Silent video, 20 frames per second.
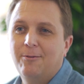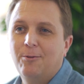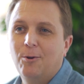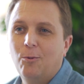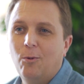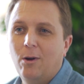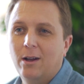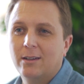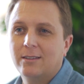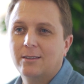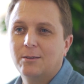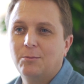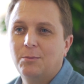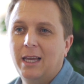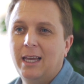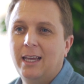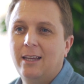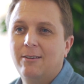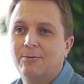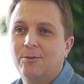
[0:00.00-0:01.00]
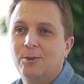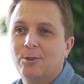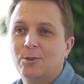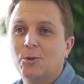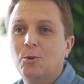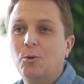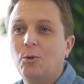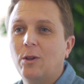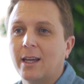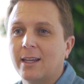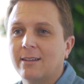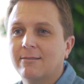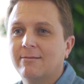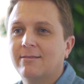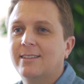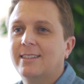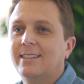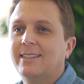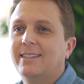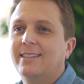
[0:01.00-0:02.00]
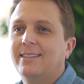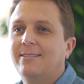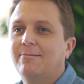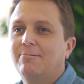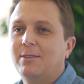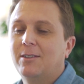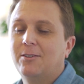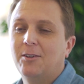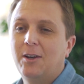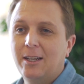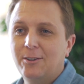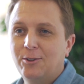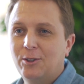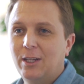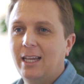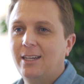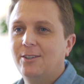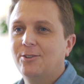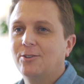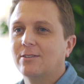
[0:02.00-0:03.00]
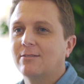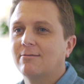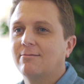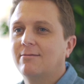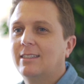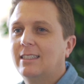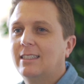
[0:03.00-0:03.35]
ever want to pay for schooling? It's an education.